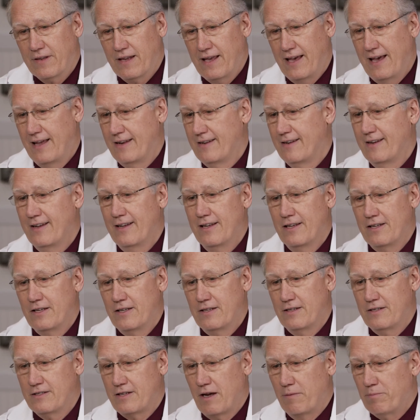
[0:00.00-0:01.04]
And
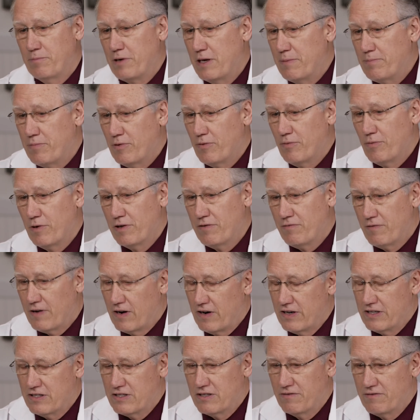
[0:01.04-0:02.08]
some people with
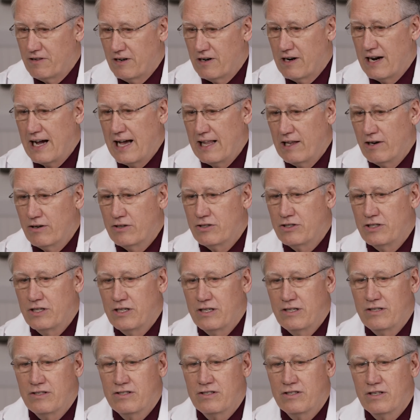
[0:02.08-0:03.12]
very severe
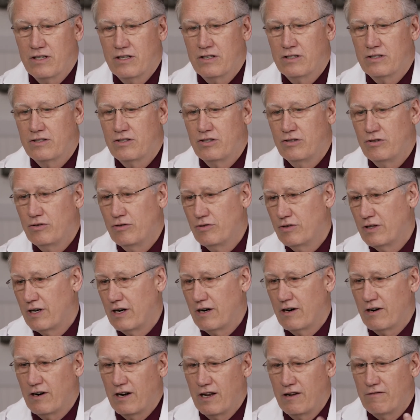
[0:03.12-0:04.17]
allergies to
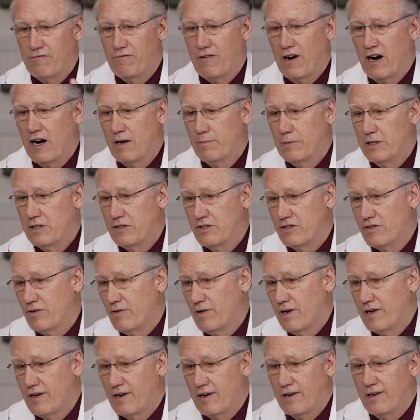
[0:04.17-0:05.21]
their environment and so
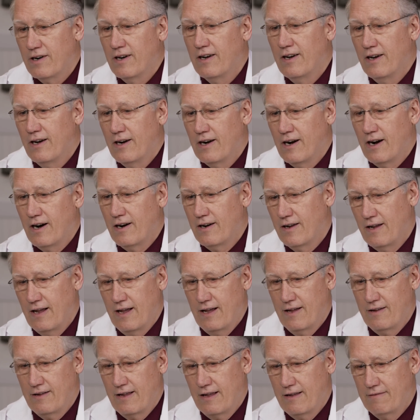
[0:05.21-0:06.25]
on
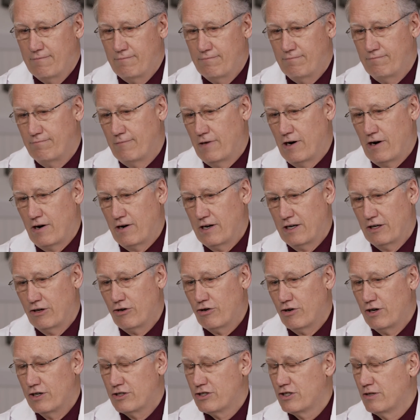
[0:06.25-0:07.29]
are
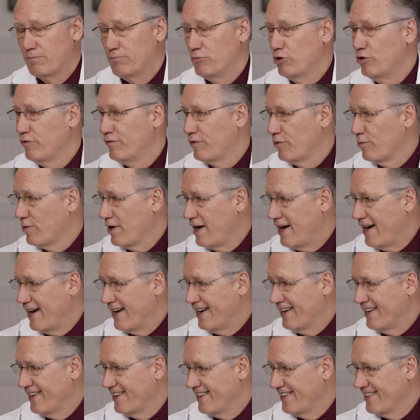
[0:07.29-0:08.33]
encouraged to move away